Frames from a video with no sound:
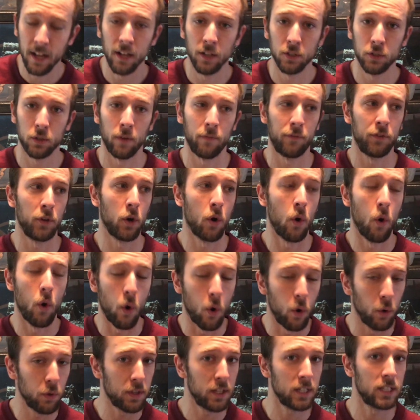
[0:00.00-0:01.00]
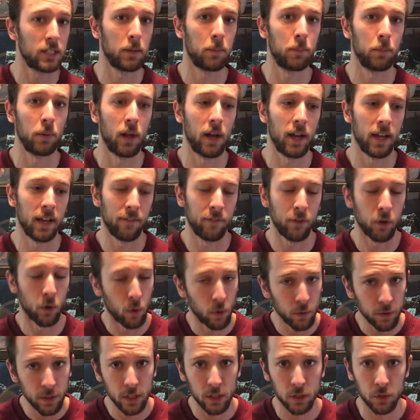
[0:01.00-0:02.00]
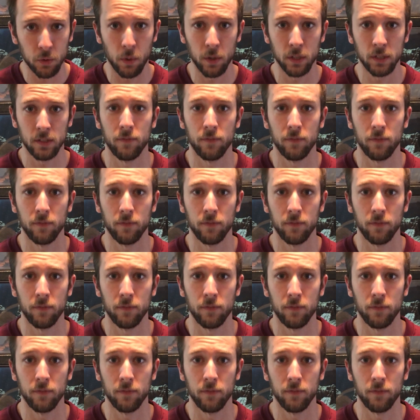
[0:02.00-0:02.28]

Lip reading: So if your only source